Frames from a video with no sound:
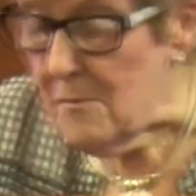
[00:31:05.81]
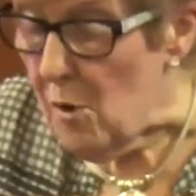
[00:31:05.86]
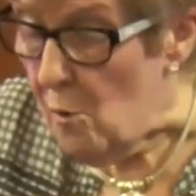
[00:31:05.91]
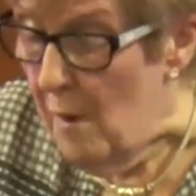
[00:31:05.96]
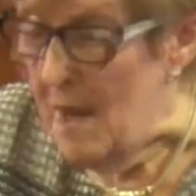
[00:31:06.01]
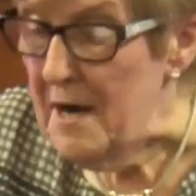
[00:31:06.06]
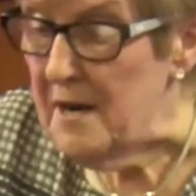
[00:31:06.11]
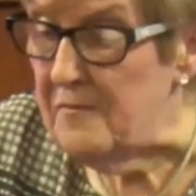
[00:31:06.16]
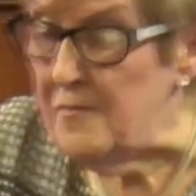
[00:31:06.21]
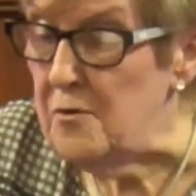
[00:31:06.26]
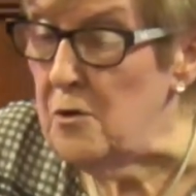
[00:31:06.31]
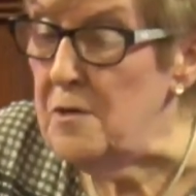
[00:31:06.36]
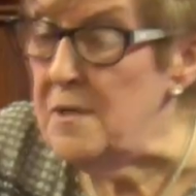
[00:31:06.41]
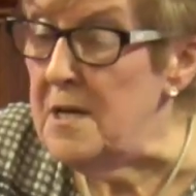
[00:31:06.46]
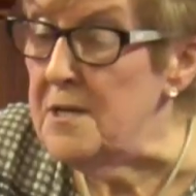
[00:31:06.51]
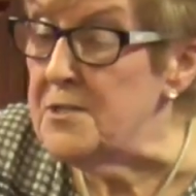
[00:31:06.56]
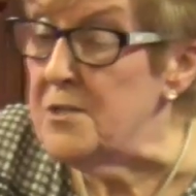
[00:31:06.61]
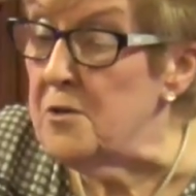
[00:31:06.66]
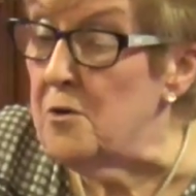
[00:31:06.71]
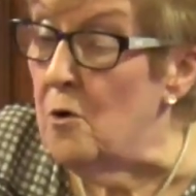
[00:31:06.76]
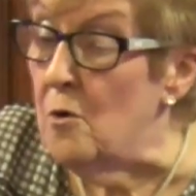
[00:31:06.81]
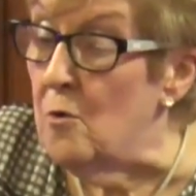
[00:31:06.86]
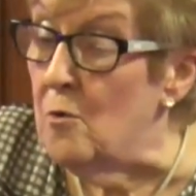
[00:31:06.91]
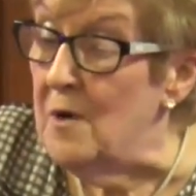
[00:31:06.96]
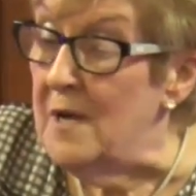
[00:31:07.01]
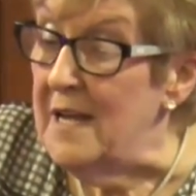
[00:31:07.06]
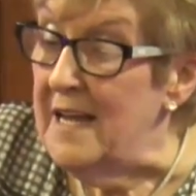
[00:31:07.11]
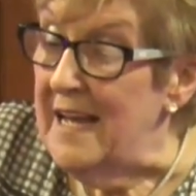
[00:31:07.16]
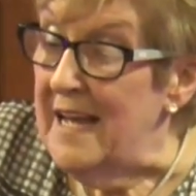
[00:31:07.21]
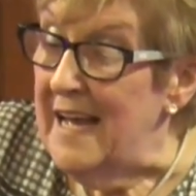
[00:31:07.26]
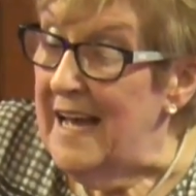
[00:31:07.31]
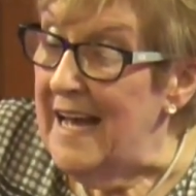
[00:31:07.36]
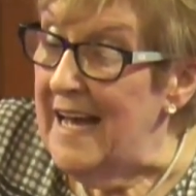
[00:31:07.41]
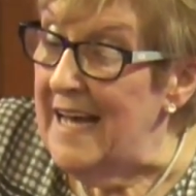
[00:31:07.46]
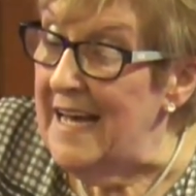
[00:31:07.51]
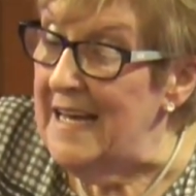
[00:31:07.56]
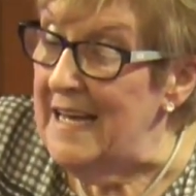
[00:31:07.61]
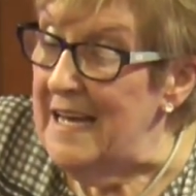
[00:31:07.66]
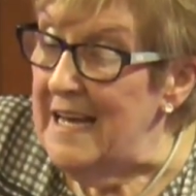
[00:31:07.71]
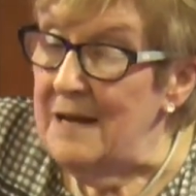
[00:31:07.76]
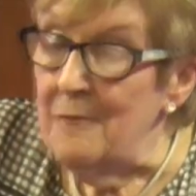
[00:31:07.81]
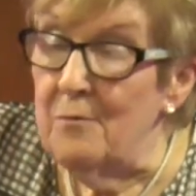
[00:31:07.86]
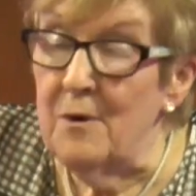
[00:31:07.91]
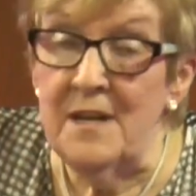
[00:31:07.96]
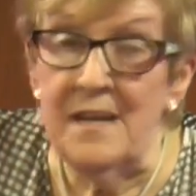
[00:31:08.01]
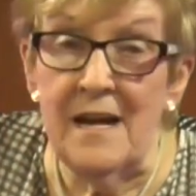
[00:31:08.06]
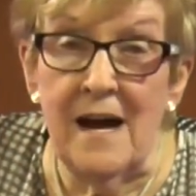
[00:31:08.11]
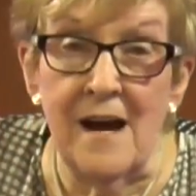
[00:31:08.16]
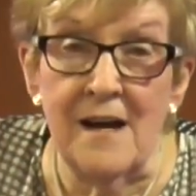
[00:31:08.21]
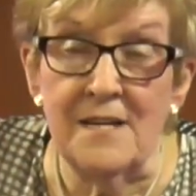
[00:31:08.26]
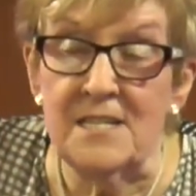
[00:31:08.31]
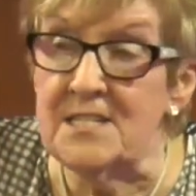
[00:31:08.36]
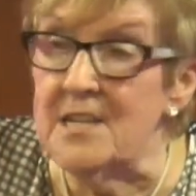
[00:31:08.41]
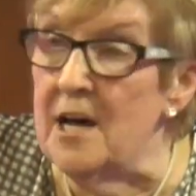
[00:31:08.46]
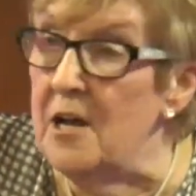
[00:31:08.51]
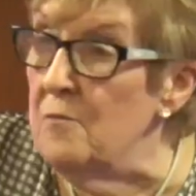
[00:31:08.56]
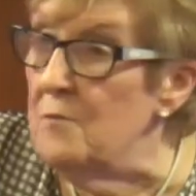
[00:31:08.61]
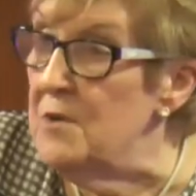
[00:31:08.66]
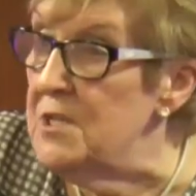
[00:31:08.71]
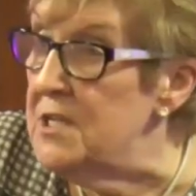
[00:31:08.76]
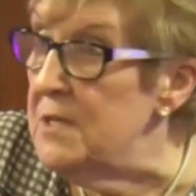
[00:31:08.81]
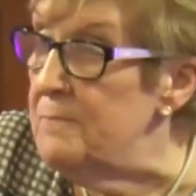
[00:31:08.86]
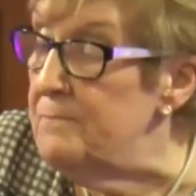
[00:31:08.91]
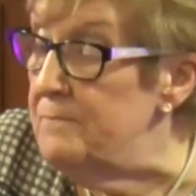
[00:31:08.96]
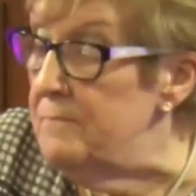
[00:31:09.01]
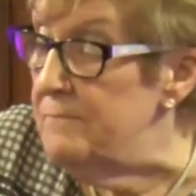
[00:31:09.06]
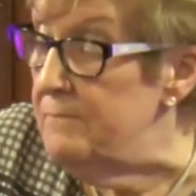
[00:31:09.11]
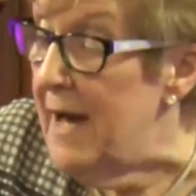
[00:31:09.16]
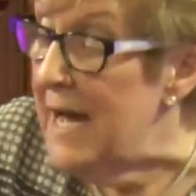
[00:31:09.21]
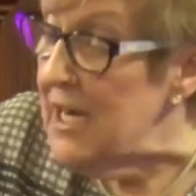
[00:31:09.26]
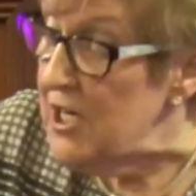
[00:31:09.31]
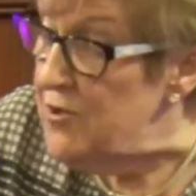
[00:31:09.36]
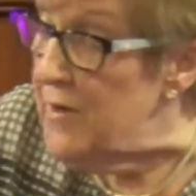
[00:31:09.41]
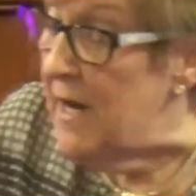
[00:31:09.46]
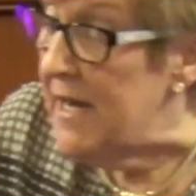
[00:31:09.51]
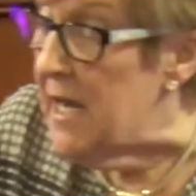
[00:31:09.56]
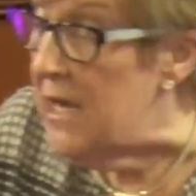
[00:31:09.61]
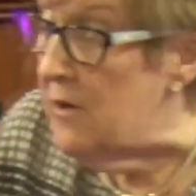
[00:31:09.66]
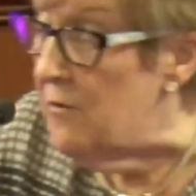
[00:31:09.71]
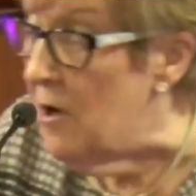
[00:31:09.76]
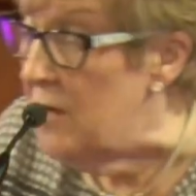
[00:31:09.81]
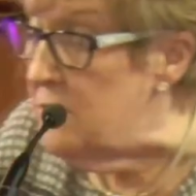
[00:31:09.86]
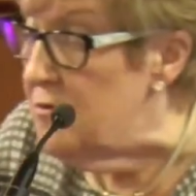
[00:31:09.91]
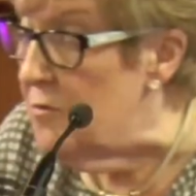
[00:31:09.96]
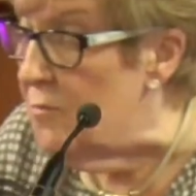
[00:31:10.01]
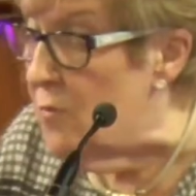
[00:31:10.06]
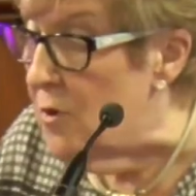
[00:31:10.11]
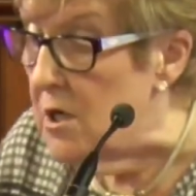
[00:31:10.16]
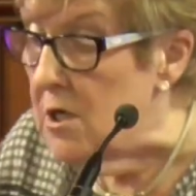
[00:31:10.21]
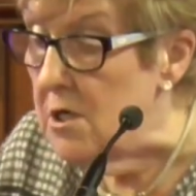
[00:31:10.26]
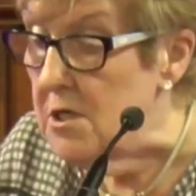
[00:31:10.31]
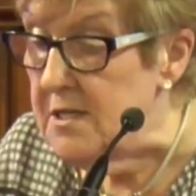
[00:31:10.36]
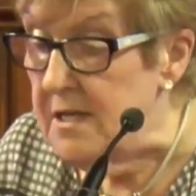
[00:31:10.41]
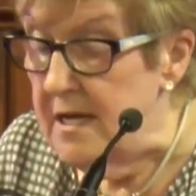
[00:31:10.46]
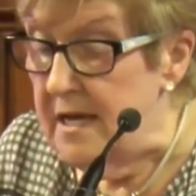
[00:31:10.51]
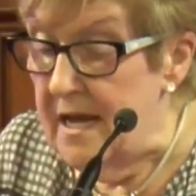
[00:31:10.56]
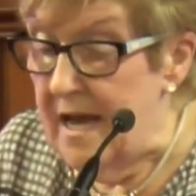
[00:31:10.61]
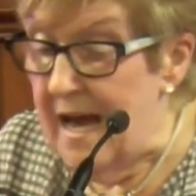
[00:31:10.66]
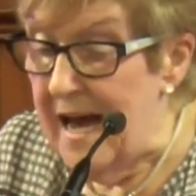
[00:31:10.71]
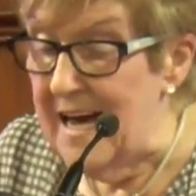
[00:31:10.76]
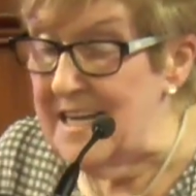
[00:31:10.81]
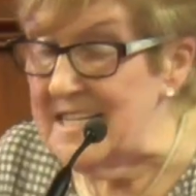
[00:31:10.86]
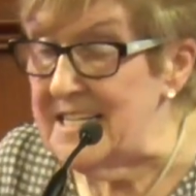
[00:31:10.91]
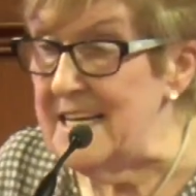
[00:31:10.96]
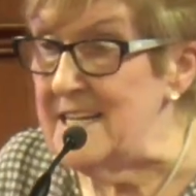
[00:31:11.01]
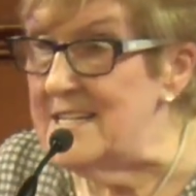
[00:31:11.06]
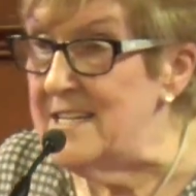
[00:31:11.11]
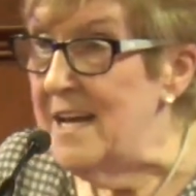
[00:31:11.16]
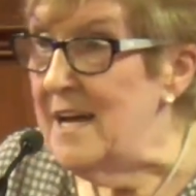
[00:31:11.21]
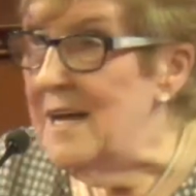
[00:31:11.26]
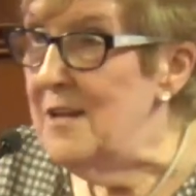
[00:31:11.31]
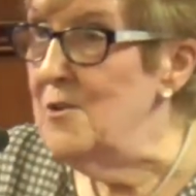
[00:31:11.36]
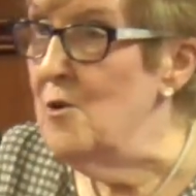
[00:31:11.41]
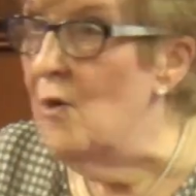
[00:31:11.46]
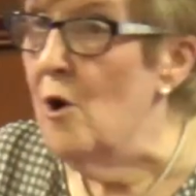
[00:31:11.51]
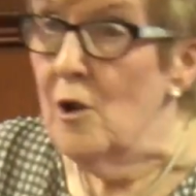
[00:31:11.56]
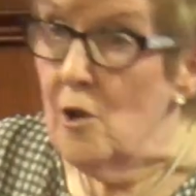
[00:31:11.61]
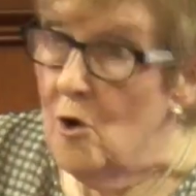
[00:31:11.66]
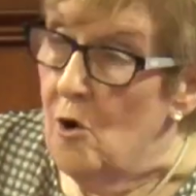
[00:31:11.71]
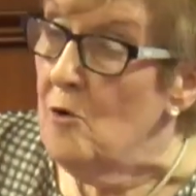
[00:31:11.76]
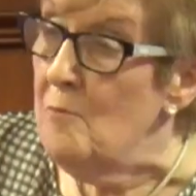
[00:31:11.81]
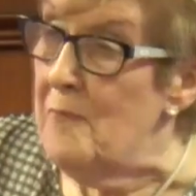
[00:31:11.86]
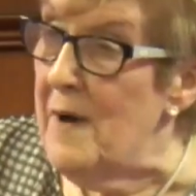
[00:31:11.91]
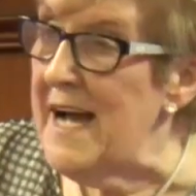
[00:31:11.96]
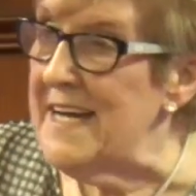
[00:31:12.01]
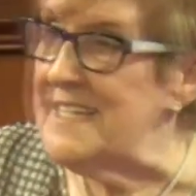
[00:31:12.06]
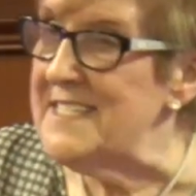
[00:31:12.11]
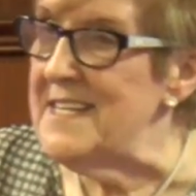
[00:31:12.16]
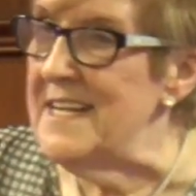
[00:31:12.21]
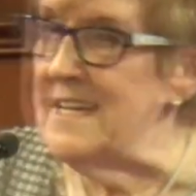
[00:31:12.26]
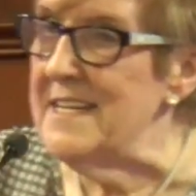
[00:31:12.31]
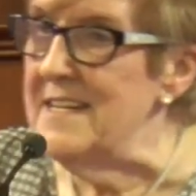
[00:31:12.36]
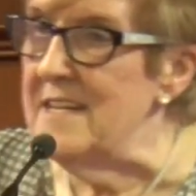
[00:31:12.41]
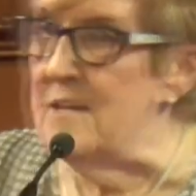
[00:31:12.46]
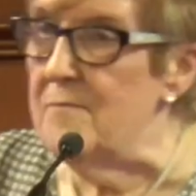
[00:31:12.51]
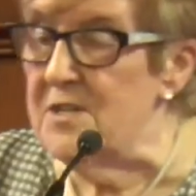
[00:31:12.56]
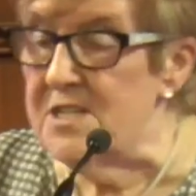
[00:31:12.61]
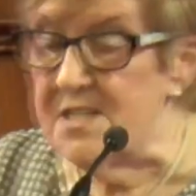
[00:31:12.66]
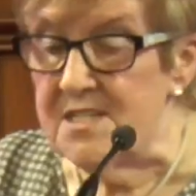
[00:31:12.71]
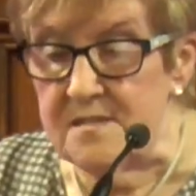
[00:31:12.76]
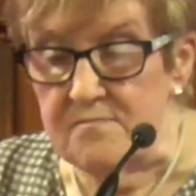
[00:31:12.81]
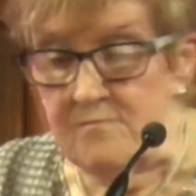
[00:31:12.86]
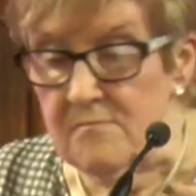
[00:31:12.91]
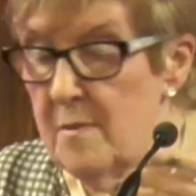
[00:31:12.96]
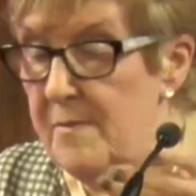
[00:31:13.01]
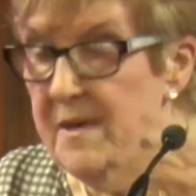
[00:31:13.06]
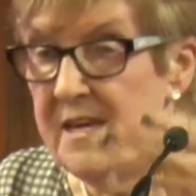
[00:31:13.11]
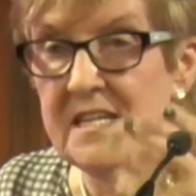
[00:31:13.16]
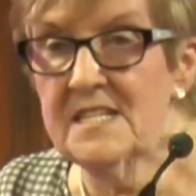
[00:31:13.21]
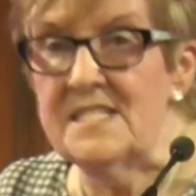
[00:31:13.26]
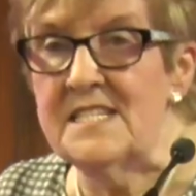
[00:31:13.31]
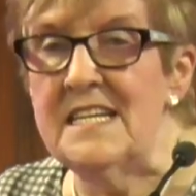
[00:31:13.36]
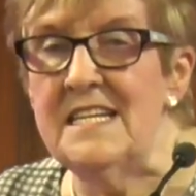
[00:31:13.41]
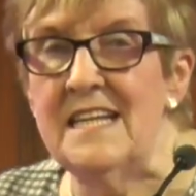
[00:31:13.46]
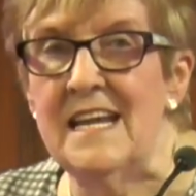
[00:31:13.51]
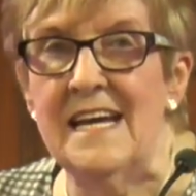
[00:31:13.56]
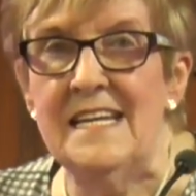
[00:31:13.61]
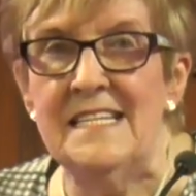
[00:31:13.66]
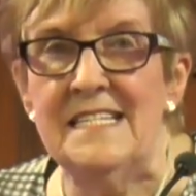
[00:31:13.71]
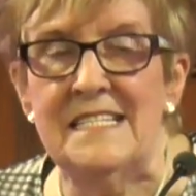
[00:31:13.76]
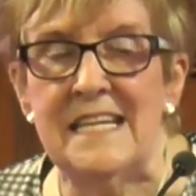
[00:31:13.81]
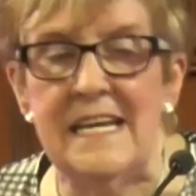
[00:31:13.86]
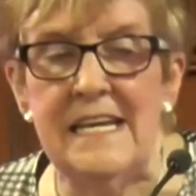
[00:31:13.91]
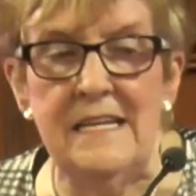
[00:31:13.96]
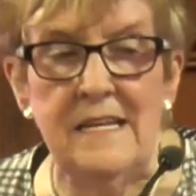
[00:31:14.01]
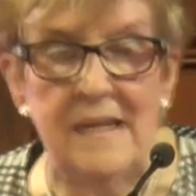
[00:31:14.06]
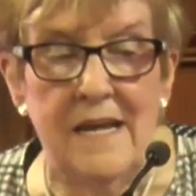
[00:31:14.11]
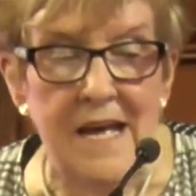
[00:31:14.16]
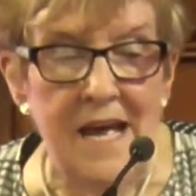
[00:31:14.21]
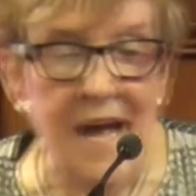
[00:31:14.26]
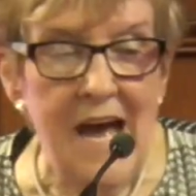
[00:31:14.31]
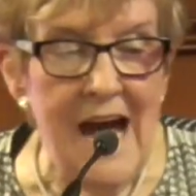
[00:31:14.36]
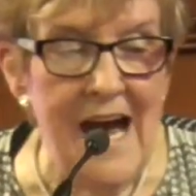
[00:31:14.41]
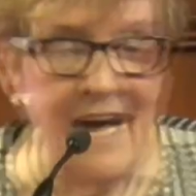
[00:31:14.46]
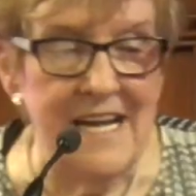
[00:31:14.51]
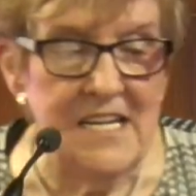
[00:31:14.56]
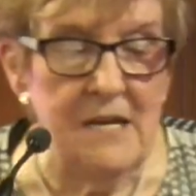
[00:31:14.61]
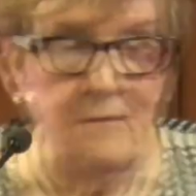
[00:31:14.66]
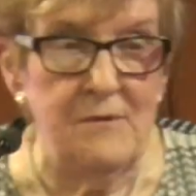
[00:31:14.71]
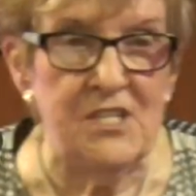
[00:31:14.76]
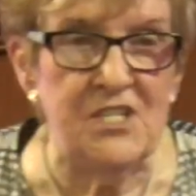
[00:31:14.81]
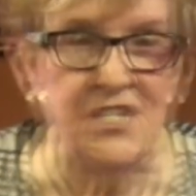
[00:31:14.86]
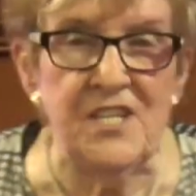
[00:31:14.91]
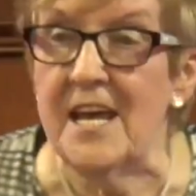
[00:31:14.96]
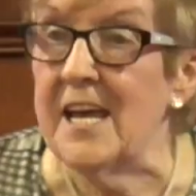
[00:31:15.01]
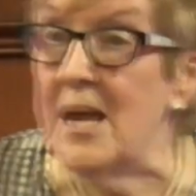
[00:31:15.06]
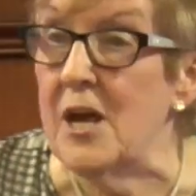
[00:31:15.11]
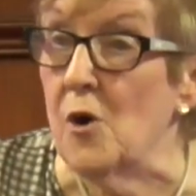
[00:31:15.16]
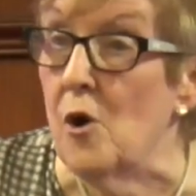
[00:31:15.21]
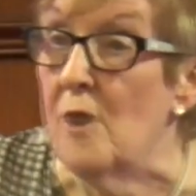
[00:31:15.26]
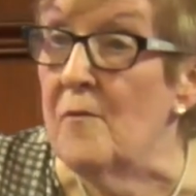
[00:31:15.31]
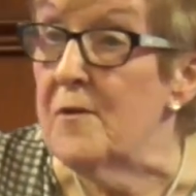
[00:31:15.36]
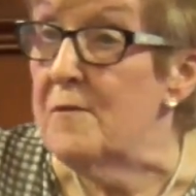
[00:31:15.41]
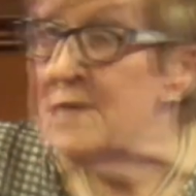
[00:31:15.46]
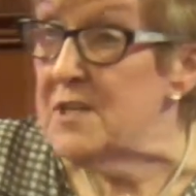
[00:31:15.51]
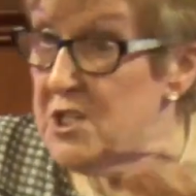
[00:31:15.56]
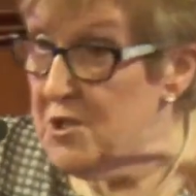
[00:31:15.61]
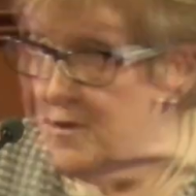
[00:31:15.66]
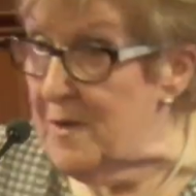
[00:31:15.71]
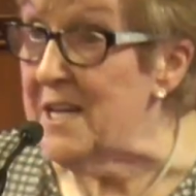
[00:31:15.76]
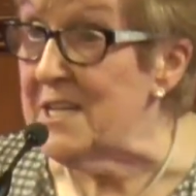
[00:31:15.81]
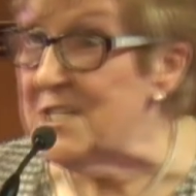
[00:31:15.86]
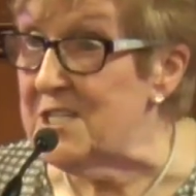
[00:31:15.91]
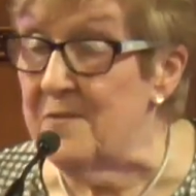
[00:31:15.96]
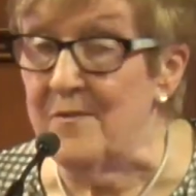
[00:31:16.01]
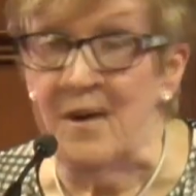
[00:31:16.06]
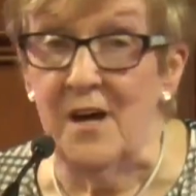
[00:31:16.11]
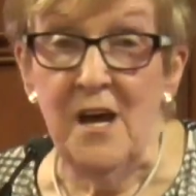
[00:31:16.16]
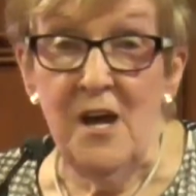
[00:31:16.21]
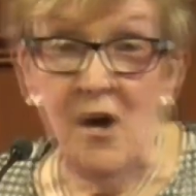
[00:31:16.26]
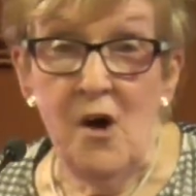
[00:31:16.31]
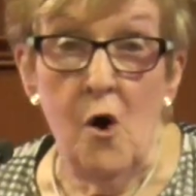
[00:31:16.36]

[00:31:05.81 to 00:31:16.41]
quite a few years ago, uh, when our son was backtracking round the world and he'd not long backslidden, he was maybe 18, 19, and he was shaking off the restraints of, a,